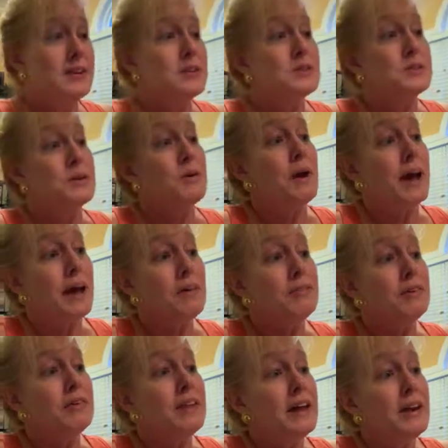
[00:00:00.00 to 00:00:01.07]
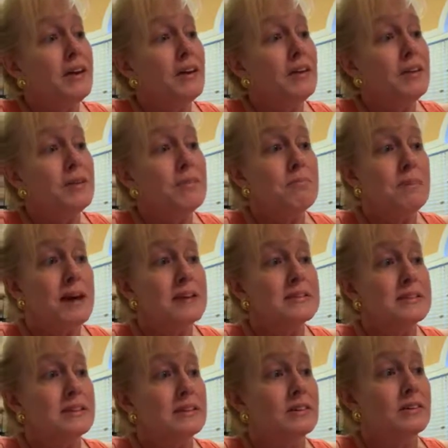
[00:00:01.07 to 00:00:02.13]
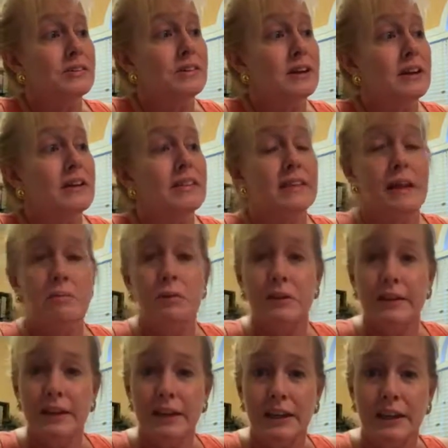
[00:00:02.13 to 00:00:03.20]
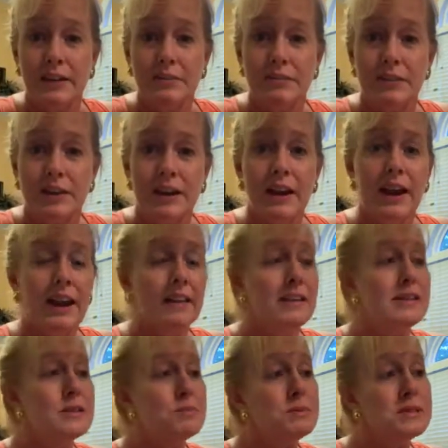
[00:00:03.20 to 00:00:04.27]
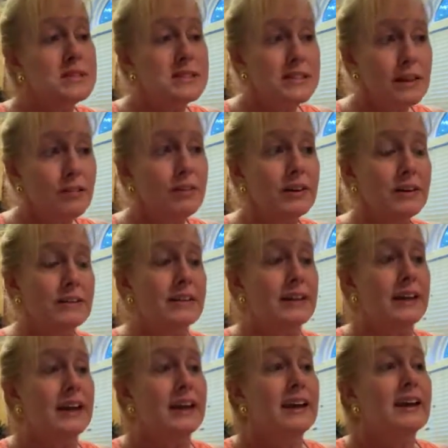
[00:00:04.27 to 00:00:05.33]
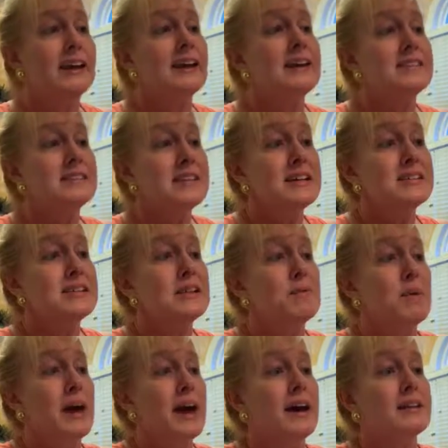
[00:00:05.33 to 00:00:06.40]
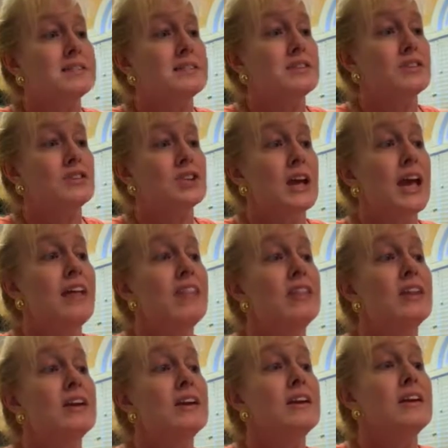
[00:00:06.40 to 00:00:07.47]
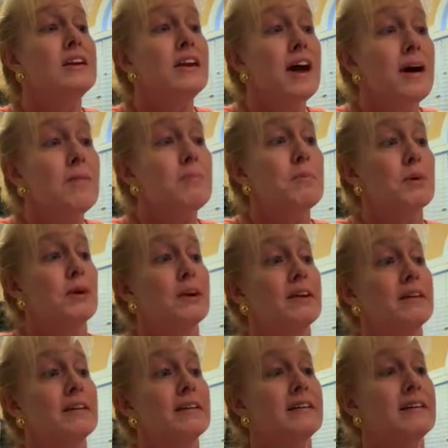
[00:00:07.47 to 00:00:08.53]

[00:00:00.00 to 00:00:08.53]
So after they heard the message, they believed. And then specifically, it says in the passage, and the number